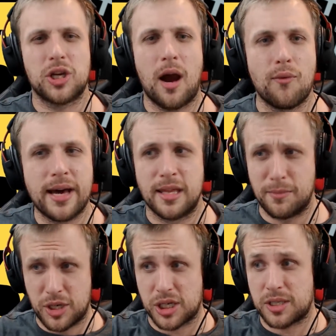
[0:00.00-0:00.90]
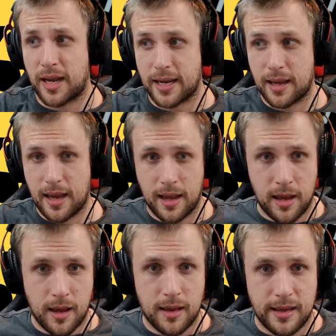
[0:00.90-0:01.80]
I'd rather than just like,
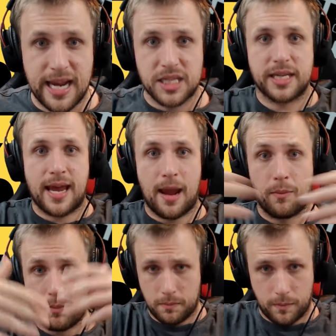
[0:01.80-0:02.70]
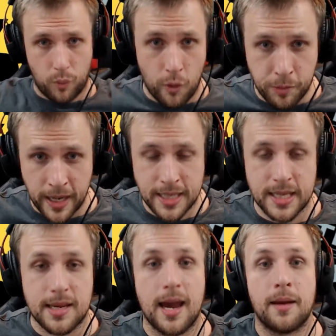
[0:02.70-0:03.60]
here's the game, we're playing the
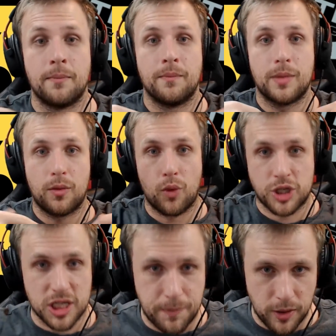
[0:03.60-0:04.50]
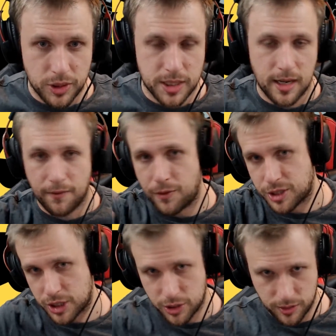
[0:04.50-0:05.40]
game. Watch us build stuff. Watch
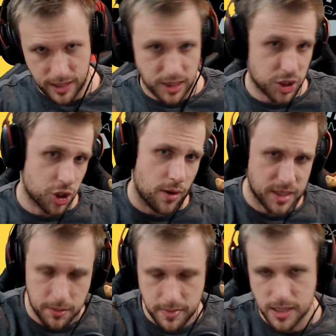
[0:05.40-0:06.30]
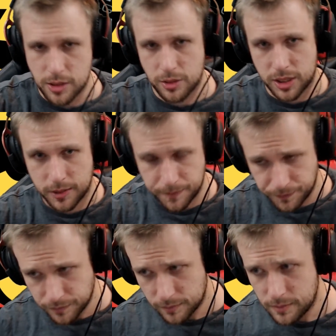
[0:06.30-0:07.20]
us do things. Show us the menus,
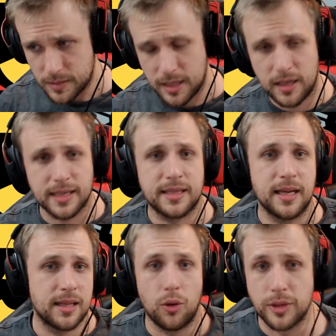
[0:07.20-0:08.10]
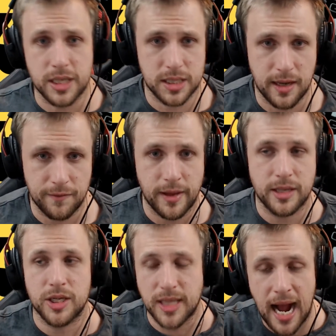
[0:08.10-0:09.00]
like all this stuff.
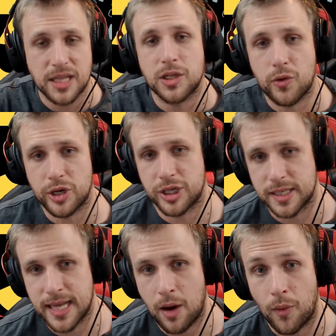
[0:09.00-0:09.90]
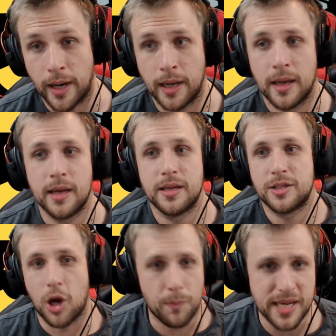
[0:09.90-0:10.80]
Like just answer questions that way.
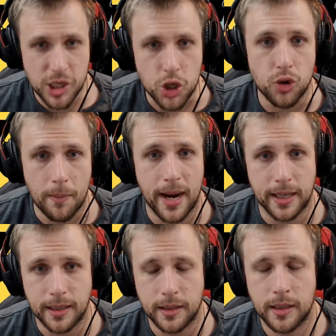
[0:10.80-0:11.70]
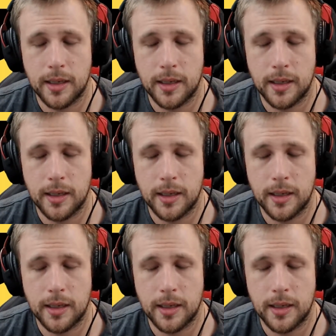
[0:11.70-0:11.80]
Don't be cute about it.